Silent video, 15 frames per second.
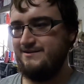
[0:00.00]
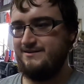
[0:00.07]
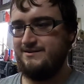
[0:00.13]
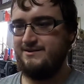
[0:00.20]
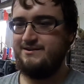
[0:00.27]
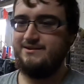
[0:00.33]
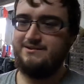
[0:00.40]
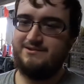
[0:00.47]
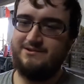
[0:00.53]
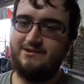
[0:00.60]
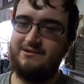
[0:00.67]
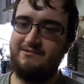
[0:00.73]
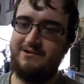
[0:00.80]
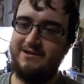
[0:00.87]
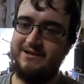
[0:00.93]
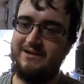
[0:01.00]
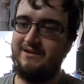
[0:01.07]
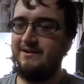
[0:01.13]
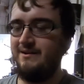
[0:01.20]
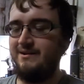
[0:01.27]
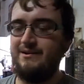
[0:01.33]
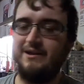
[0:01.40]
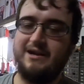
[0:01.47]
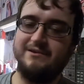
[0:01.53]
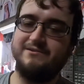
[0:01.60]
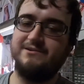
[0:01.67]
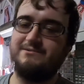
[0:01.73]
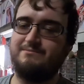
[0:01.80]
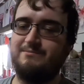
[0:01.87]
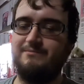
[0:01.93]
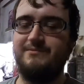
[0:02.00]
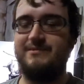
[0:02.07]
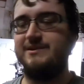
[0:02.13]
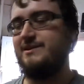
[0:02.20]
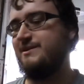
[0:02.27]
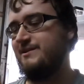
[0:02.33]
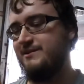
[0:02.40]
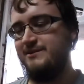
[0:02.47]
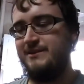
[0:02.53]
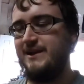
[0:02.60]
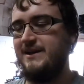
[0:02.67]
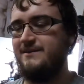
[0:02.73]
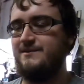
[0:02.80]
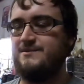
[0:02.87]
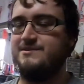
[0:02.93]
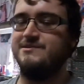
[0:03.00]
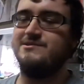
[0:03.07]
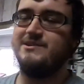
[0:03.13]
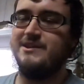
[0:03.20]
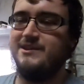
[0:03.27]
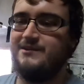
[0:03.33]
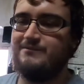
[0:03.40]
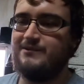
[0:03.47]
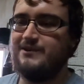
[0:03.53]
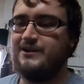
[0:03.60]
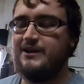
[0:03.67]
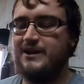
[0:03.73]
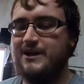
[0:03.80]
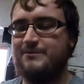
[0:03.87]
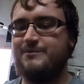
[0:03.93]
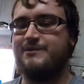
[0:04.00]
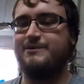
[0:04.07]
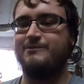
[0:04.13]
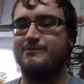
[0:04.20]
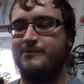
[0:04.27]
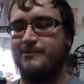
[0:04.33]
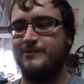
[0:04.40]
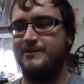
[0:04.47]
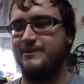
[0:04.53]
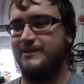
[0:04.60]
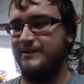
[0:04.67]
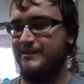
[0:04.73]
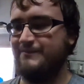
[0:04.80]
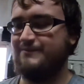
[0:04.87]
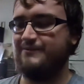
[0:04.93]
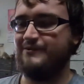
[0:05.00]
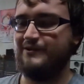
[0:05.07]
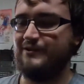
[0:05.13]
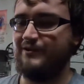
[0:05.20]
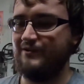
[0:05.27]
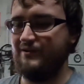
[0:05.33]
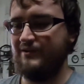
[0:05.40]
he goes, you know what? You got those in January. I'm going to warranty them for you.